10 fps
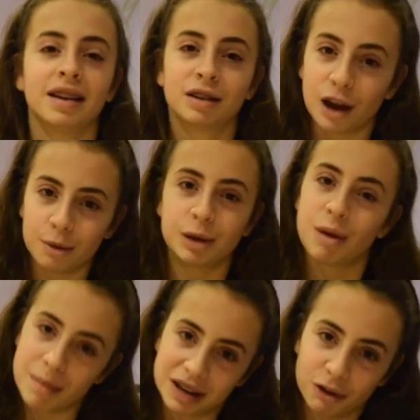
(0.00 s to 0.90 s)
So we
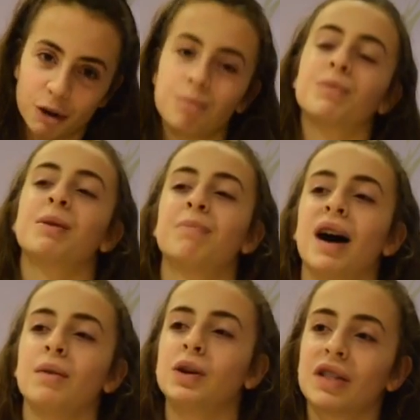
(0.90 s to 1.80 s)
weren't meant to view him.
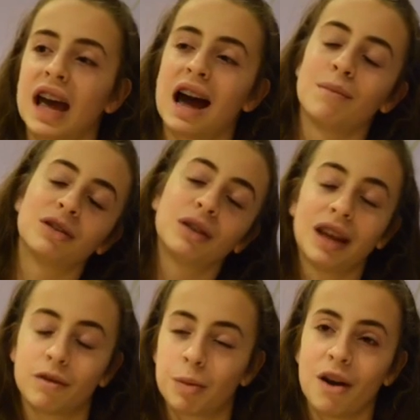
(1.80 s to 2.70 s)
But we got there and we saw
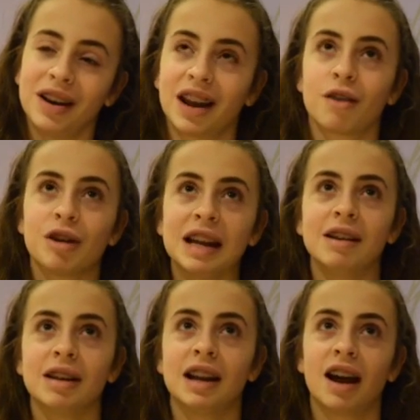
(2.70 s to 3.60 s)
the other pony, and I
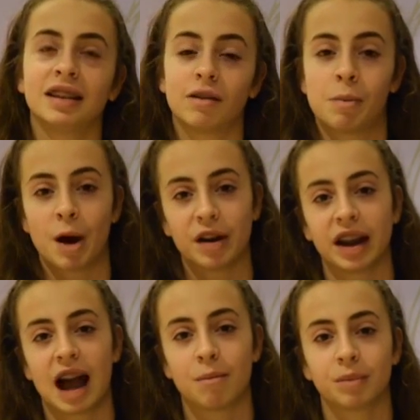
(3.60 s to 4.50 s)
really liked the other
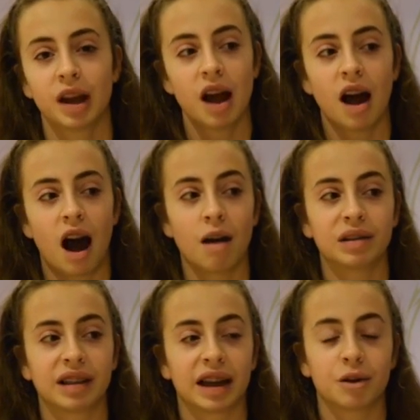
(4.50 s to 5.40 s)
pony, and I
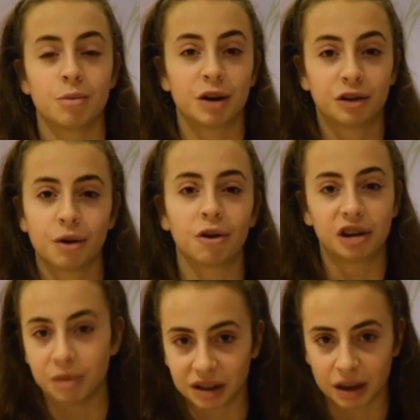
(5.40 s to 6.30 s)
was like almost sure
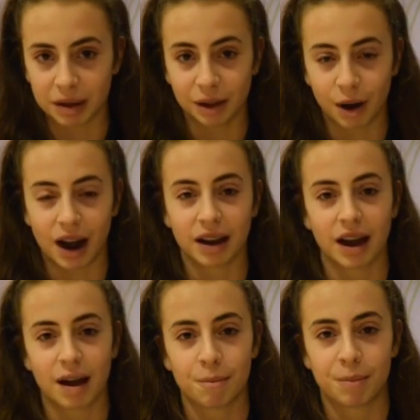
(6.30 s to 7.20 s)
she was going to be the one,
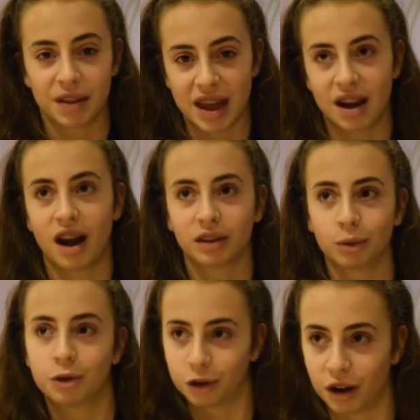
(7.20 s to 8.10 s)
but then I
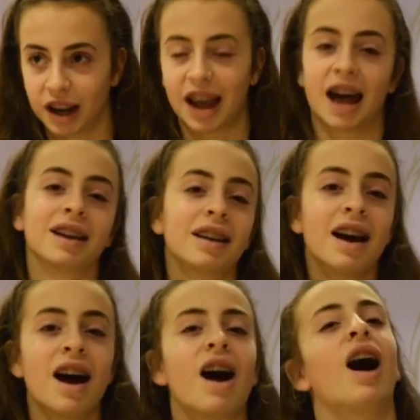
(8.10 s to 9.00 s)
saw Johnny and
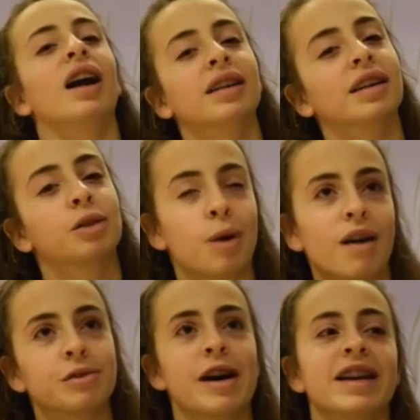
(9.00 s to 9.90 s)
I thought
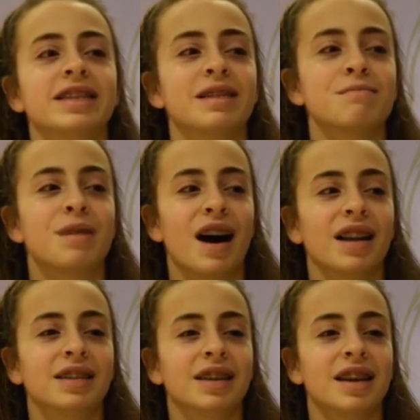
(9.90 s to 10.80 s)
otherwise. But